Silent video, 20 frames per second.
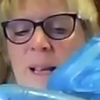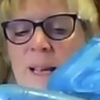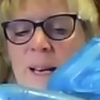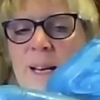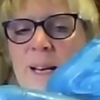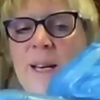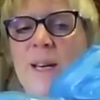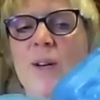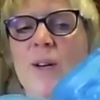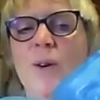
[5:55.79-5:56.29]

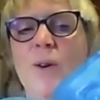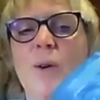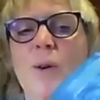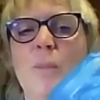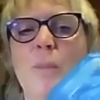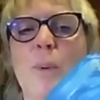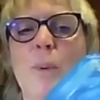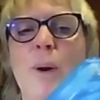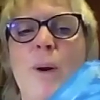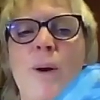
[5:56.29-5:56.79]
and a
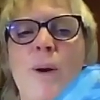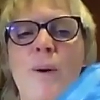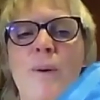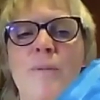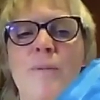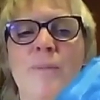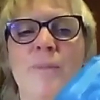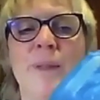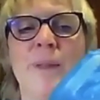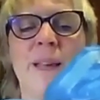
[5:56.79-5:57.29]
yogurt pot.
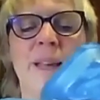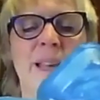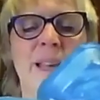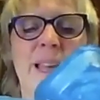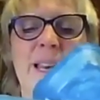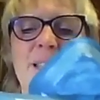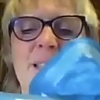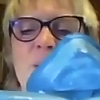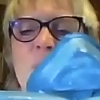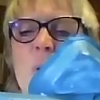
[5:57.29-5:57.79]

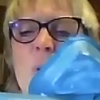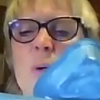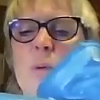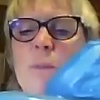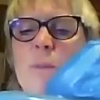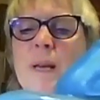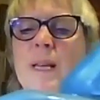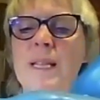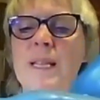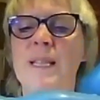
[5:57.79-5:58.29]
And it's
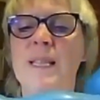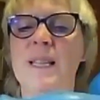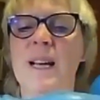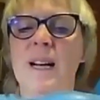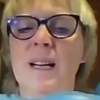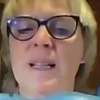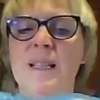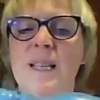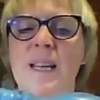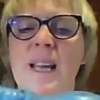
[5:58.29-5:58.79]
all been
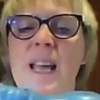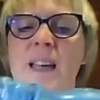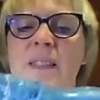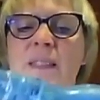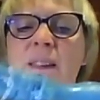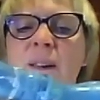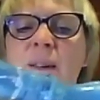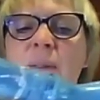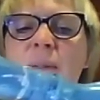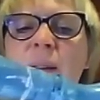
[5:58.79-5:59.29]
stuck
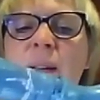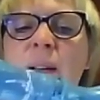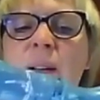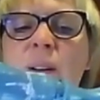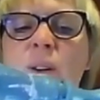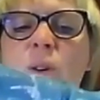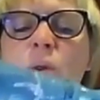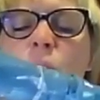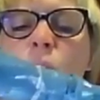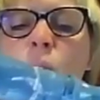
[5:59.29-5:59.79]
together,
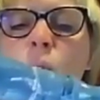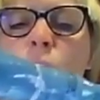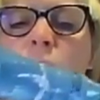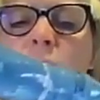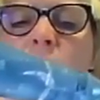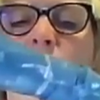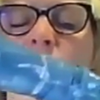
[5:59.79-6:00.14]
or